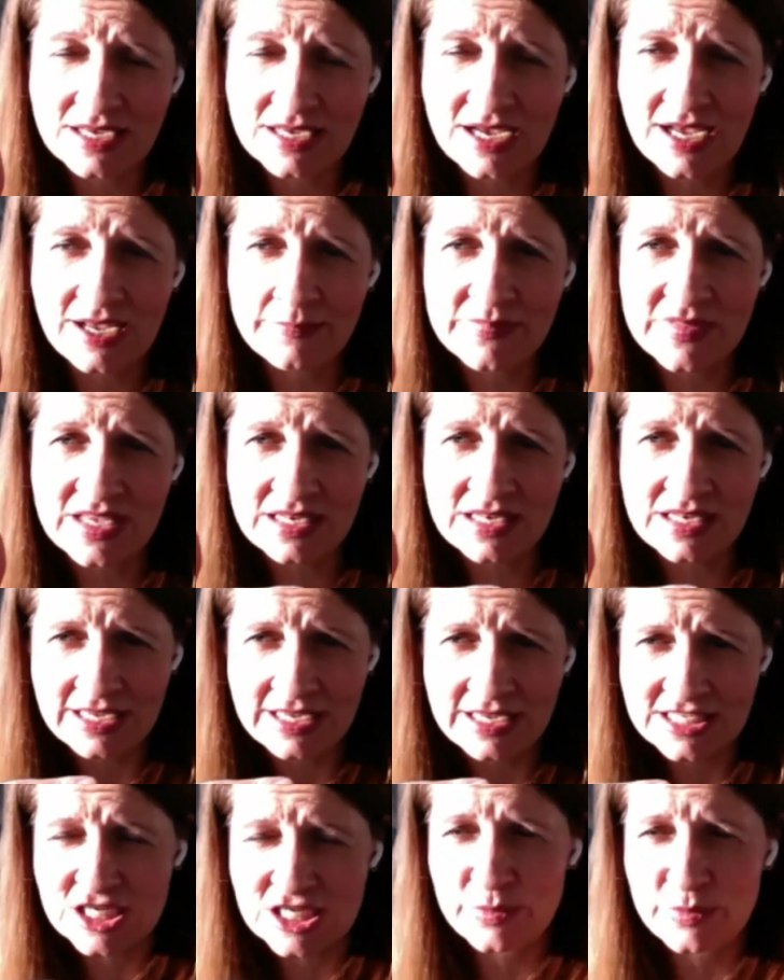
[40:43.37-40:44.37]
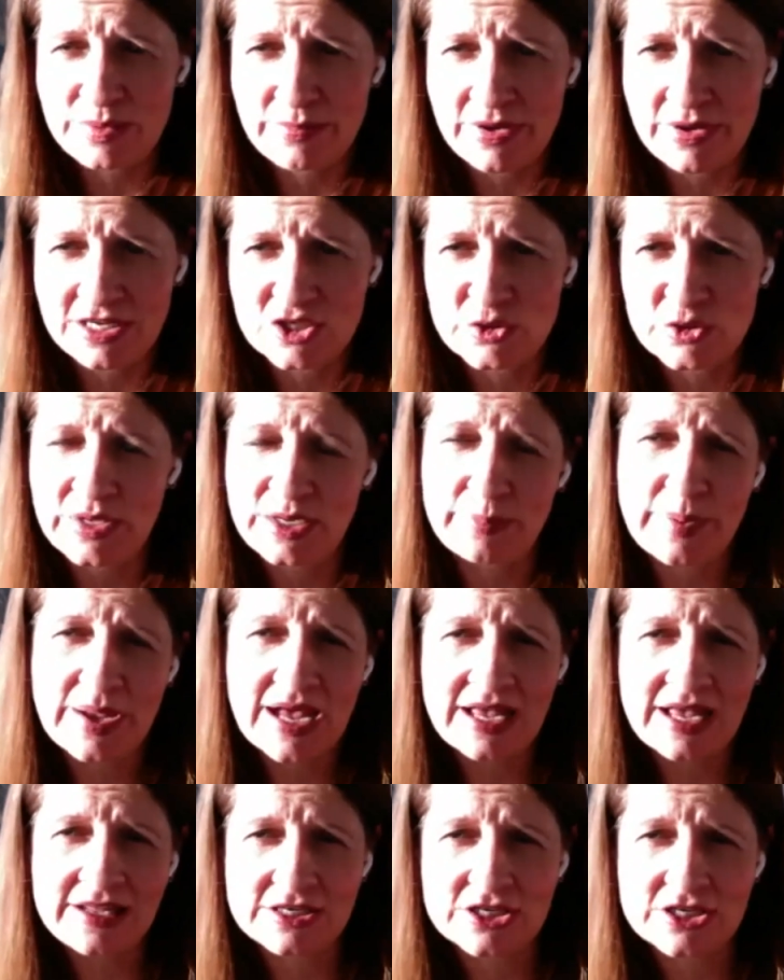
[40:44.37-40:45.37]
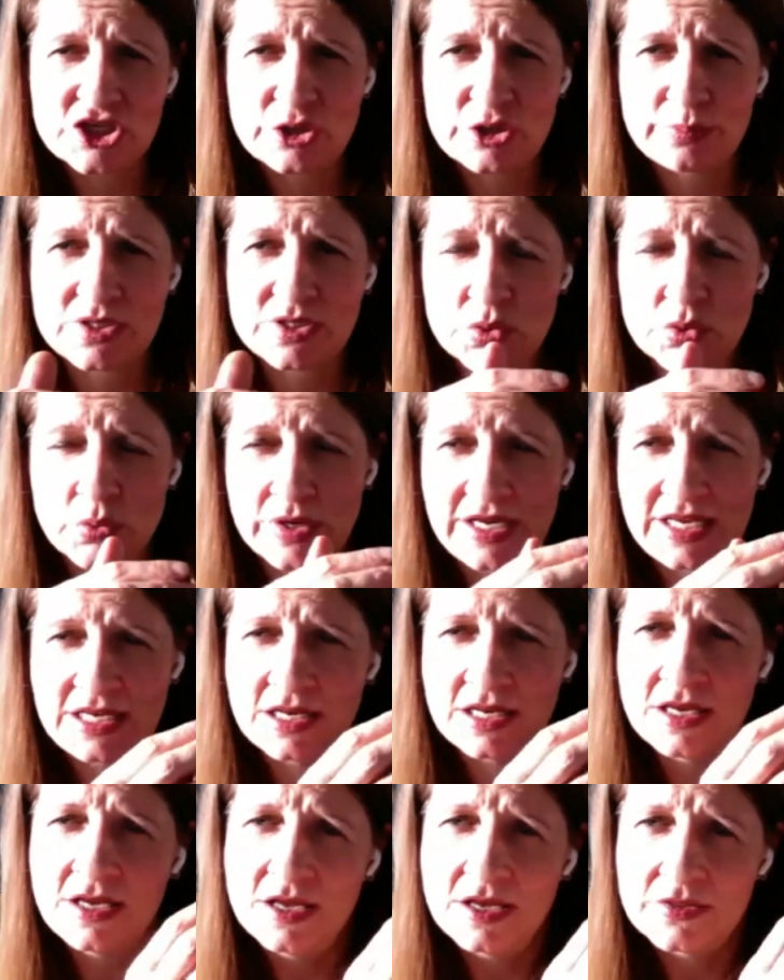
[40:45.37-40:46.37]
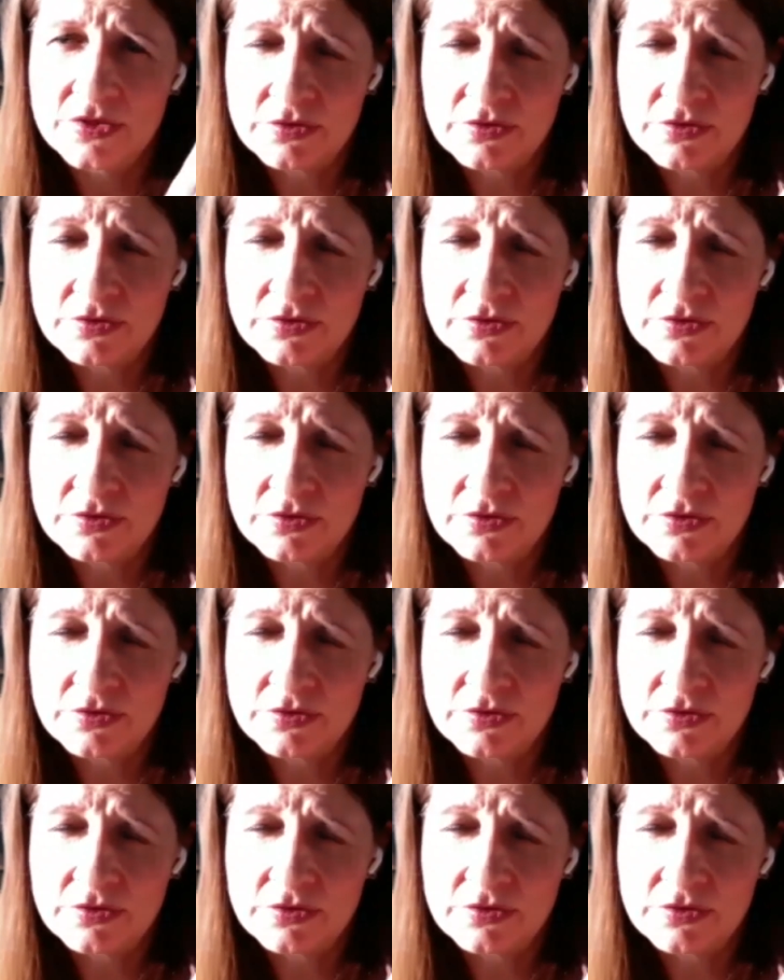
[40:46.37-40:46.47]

there needs to be much better partnership between